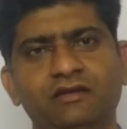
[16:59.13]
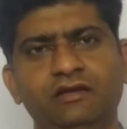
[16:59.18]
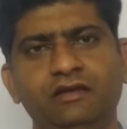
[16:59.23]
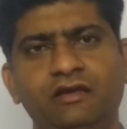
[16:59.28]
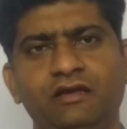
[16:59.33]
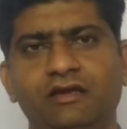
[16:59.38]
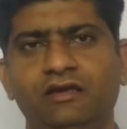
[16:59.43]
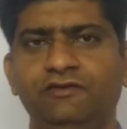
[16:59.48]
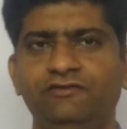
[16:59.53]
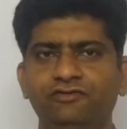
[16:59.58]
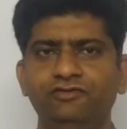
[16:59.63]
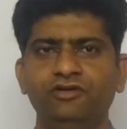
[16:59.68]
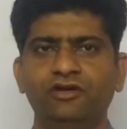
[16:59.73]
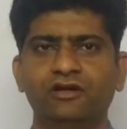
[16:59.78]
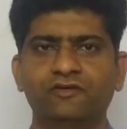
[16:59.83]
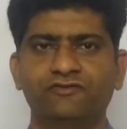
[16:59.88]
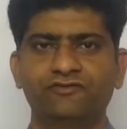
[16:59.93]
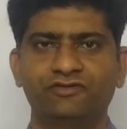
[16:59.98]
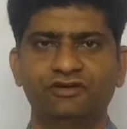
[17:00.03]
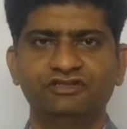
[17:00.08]
If you are a
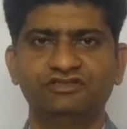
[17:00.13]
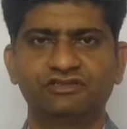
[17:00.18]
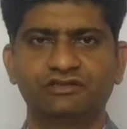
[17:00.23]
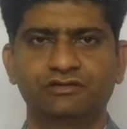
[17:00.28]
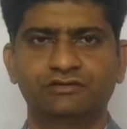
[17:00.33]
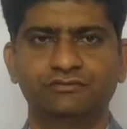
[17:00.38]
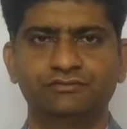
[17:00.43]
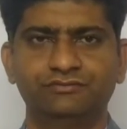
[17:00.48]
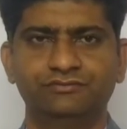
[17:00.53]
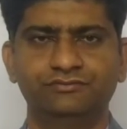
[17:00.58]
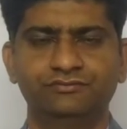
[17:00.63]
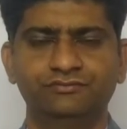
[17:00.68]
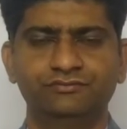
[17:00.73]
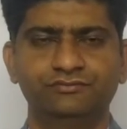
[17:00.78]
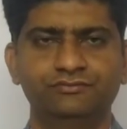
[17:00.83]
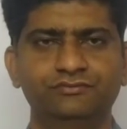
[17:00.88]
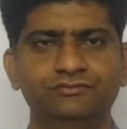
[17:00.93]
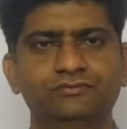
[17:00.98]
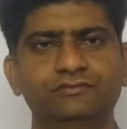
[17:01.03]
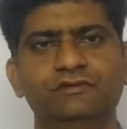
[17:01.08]
fresher,
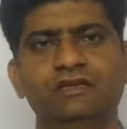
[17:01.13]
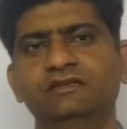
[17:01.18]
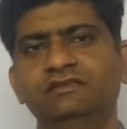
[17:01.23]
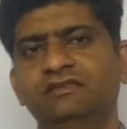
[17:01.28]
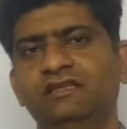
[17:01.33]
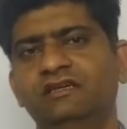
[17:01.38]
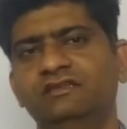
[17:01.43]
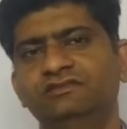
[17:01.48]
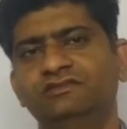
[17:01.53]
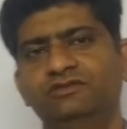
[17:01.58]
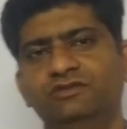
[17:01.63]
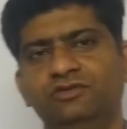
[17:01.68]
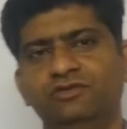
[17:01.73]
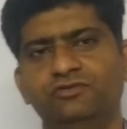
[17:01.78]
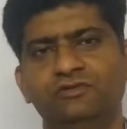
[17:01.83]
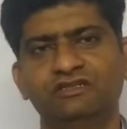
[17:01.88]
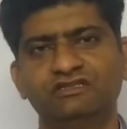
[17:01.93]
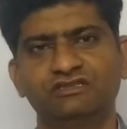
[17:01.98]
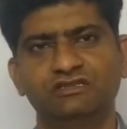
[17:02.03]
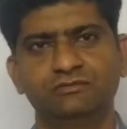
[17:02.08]
then there is no
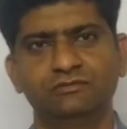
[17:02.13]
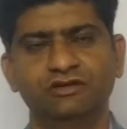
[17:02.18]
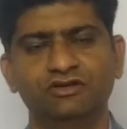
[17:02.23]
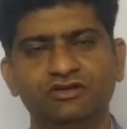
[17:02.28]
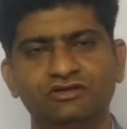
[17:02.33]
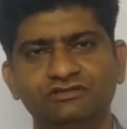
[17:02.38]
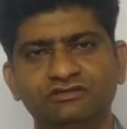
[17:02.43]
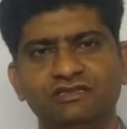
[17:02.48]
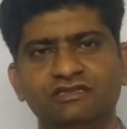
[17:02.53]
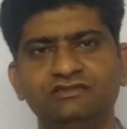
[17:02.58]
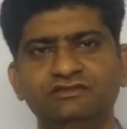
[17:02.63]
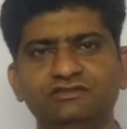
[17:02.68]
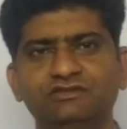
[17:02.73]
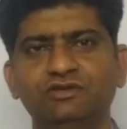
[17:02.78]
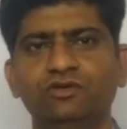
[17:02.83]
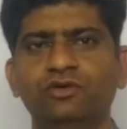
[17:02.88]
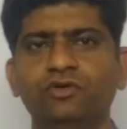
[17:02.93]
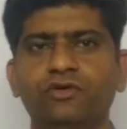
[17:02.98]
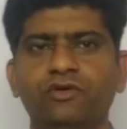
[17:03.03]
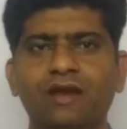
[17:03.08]
question, because there is no
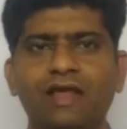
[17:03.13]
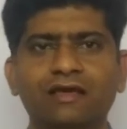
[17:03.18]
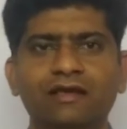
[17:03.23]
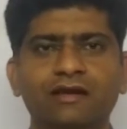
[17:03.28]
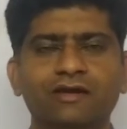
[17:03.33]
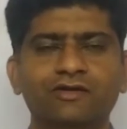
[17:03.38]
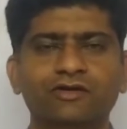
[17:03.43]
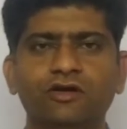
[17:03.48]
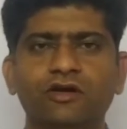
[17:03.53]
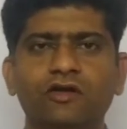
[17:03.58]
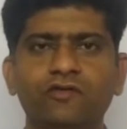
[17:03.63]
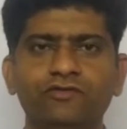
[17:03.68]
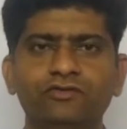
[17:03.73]
track record of your